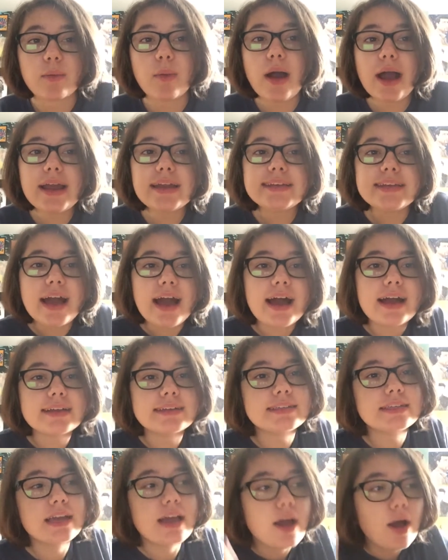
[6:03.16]
Why
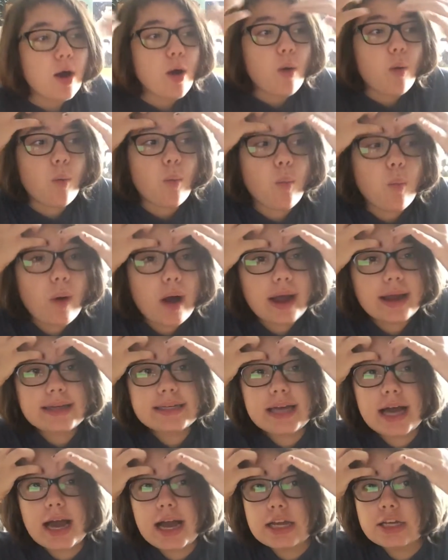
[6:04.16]
not? Why
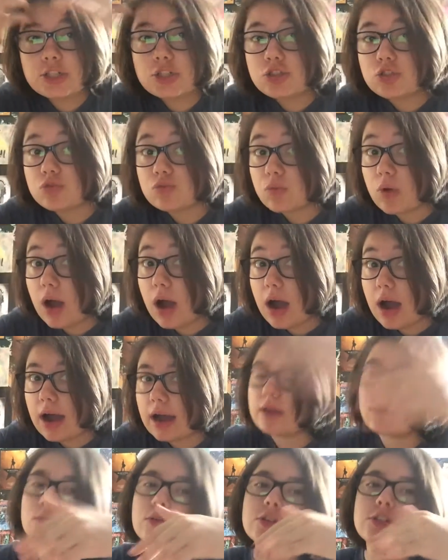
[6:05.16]
not
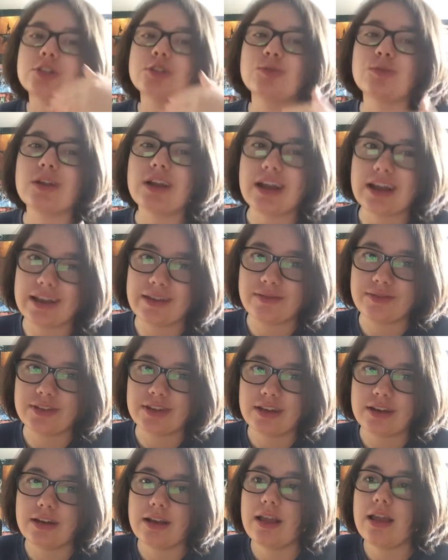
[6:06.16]
try? Which is what I've
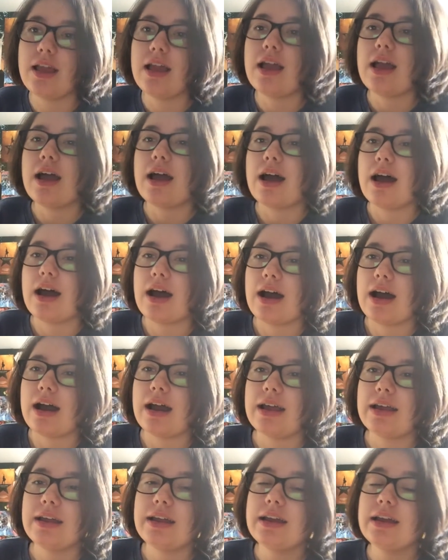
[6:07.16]
done.
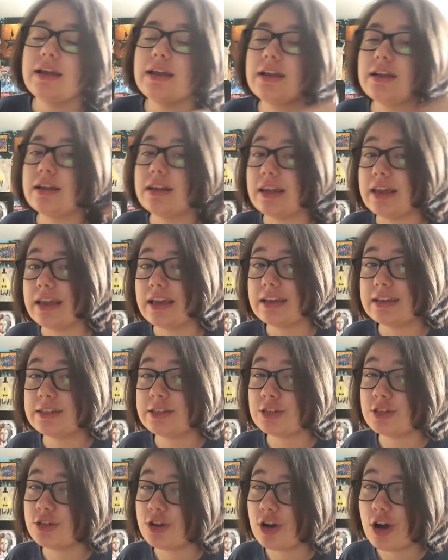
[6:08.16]
I like
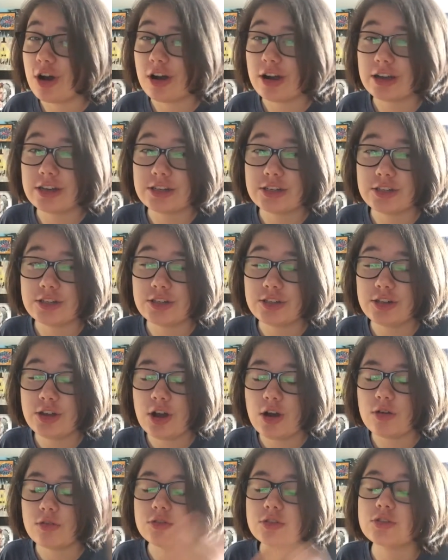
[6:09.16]
to talk to
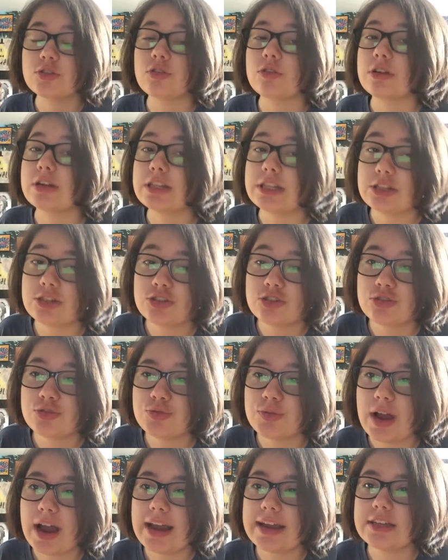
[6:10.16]
ghosts, or at least
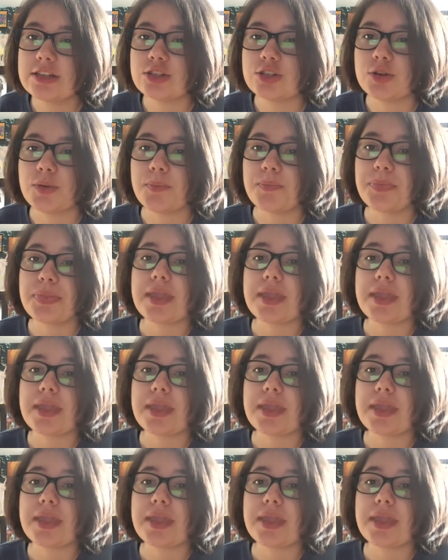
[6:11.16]
try to.